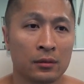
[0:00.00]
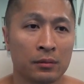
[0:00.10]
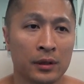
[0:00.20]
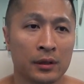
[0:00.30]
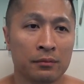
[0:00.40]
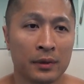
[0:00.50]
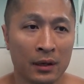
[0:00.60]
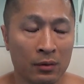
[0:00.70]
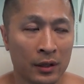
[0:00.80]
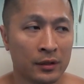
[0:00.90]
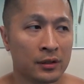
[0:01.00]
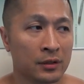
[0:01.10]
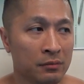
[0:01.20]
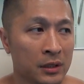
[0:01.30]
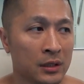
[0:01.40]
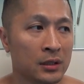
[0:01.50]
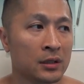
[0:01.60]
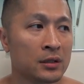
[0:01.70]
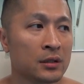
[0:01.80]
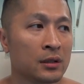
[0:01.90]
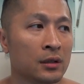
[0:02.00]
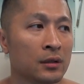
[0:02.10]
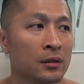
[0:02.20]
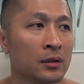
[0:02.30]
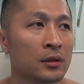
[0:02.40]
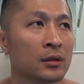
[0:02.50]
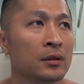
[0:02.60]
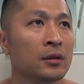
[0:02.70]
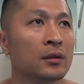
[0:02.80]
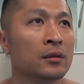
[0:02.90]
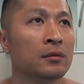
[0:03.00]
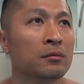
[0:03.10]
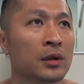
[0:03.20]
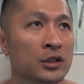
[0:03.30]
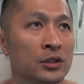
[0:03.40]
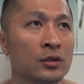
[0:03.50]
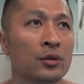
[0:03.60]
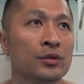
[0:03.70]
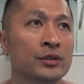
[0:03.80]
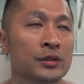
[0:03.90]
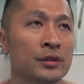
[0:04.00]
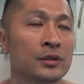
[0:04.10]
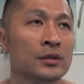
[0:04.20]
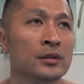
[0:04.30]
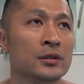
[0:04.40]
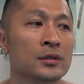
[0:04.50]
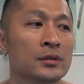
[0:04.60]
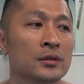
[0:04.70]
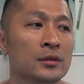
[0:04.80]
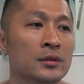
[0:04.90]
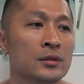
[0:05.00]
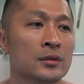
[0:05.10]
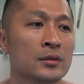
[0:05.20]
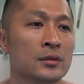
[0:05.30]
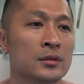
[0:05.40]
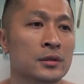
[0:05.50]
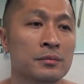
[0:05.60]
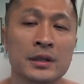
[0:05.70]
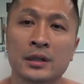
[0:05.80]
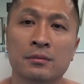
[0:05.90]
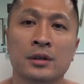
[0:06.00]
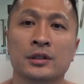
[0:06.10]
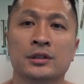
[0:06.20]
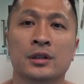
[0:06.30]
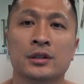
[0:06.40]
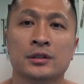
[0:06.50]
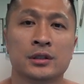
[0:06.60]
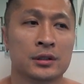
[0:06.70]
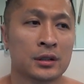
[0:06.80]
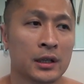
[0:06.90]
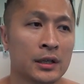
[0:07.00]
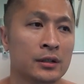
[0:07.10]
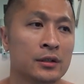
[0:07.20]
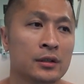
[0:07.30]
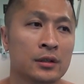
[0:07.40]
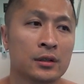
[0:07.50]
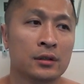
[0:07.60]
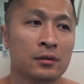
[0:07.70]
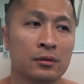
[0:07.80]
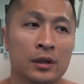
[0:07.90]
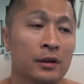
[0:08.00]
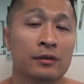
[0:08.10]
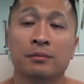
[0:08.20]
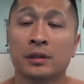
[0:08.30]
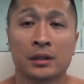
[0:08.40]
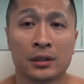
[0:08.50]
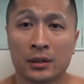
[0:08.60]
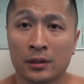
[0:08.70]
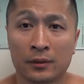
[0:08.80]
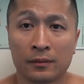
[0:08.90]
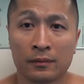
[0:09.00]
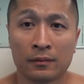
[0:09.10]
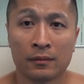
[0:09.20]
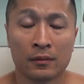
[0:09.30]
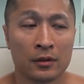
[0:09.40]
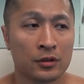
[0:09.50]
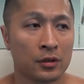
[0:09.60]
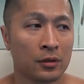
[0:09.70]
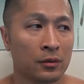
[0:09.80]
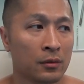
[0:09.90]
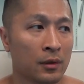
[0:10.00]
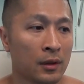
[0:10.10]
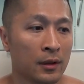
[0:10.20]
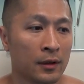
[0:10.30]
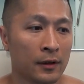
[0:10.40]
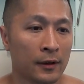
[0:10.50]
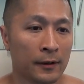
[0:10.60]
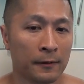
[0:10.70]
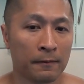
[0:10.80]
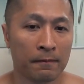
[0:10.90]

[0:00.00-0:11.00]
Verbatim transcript: But Mayweather to me is much closer to being a martial artist than Conor will ever be. So um,